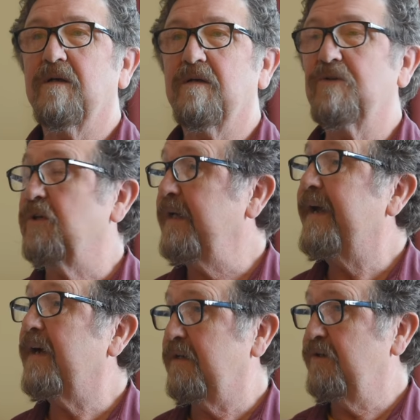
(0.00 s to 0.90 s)
early
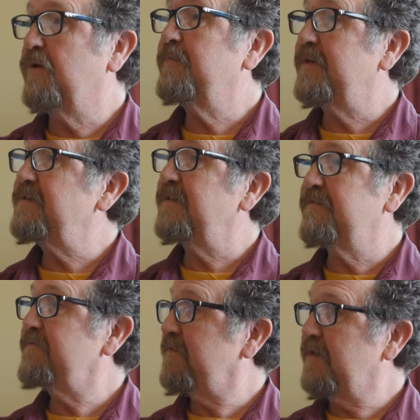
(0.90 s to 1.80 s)
on, because
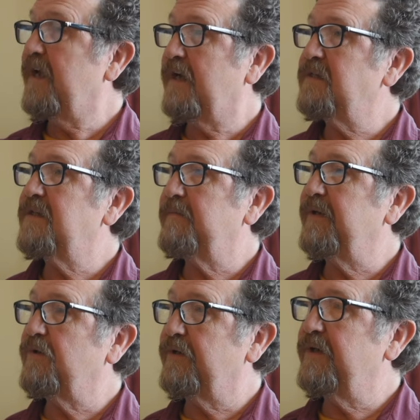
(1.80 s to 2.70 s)
they're very
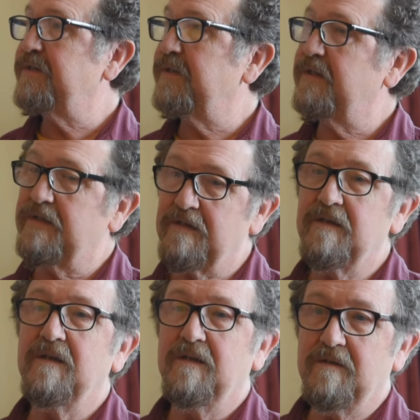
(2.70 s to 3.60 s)
academic oriented, and
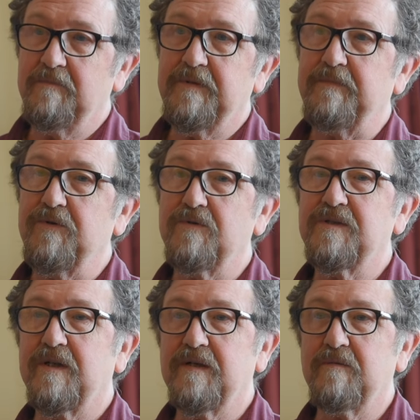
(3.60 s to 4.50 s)
people who
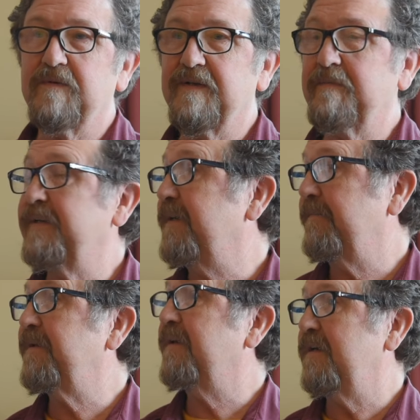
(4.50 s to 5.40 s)
studied were then
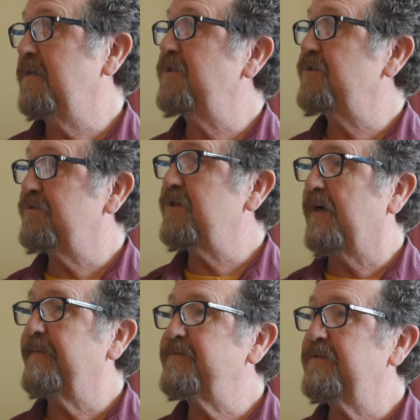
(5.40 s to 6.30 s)
getting these
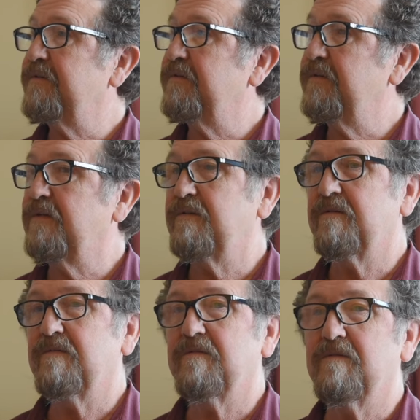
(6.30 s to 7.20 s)
jobs in
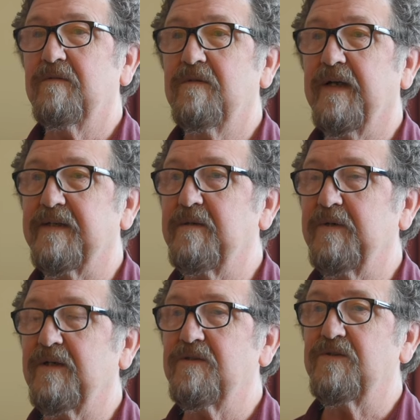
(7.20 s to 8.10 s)

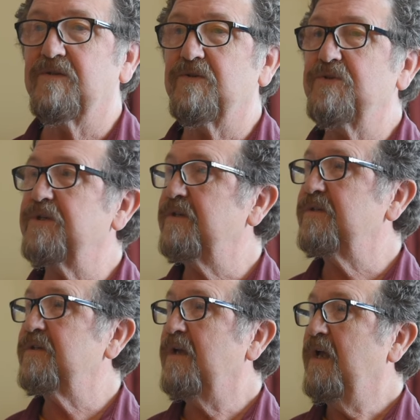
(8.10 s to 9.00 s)
academic
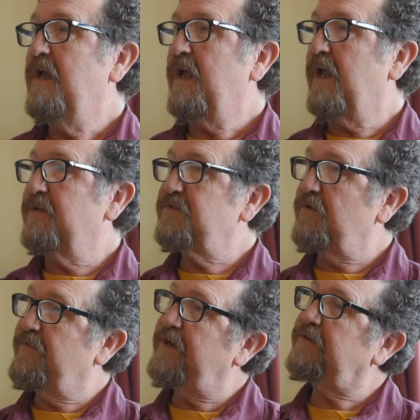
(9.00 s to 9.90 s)
institutions, and so
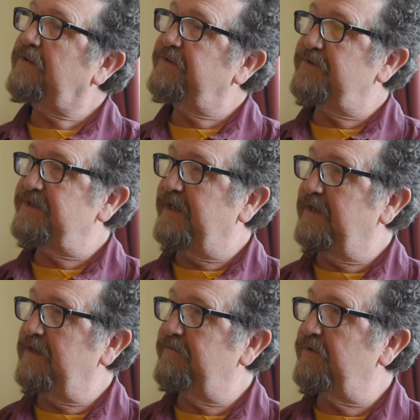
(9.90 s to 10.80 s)
their
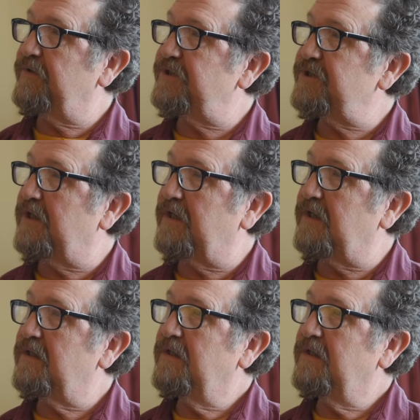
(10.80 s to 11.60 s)
understanding of Yogācāra